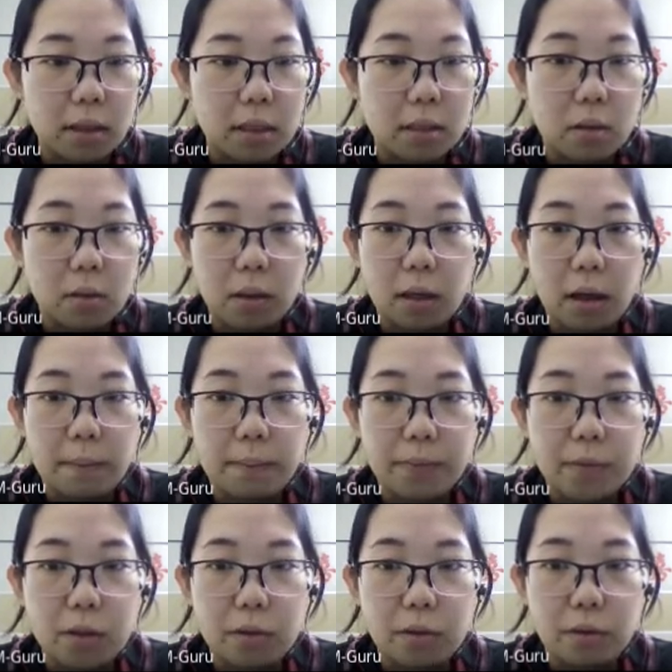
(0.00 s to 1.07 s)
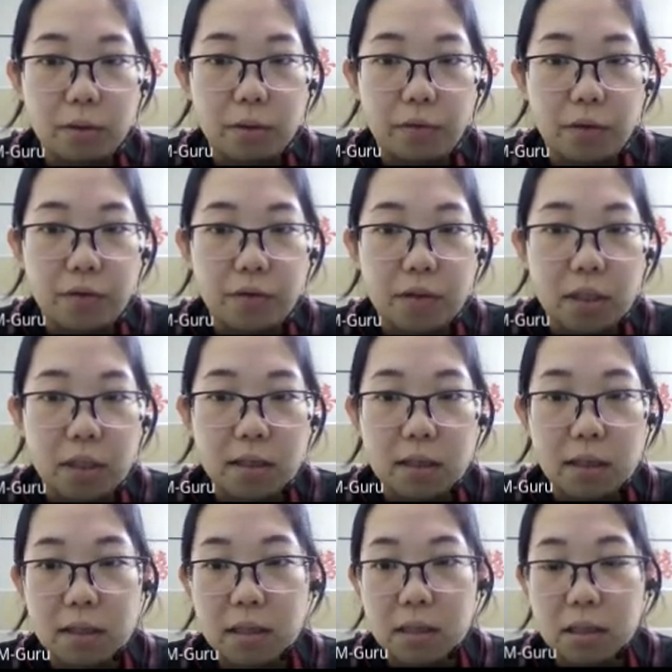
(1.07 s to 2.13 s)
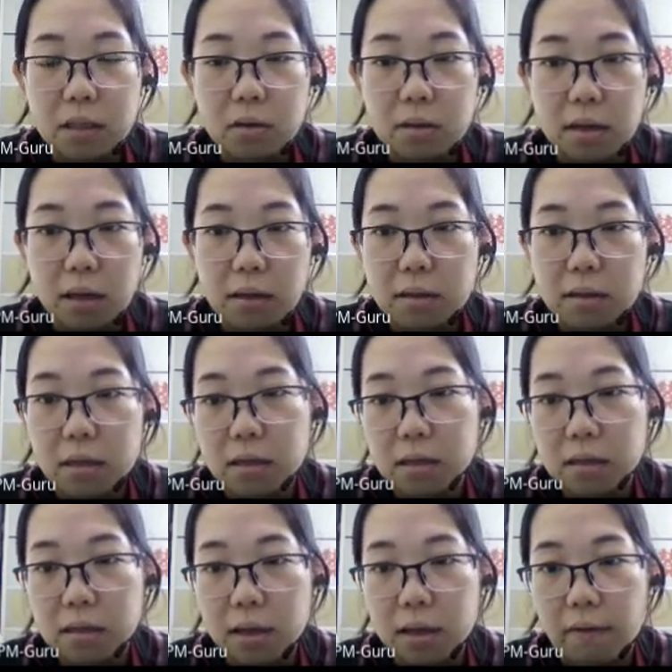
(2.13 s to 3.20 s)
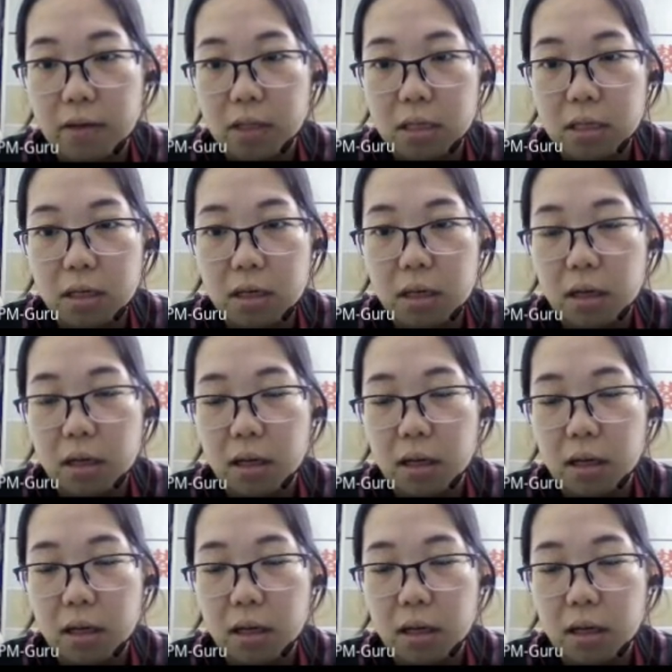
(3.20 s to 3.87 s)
It's going up to 50, 60 degrees Celsius, 70,